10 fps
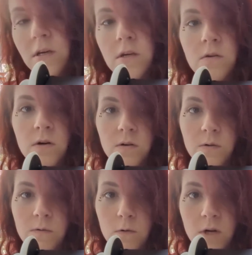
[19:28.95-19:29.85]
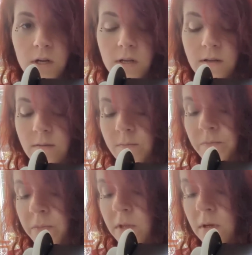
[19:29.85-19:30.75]
you know to avoid it.
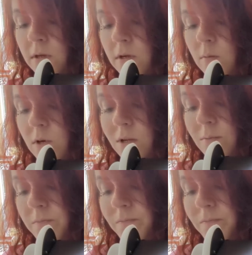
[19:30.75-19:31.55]
But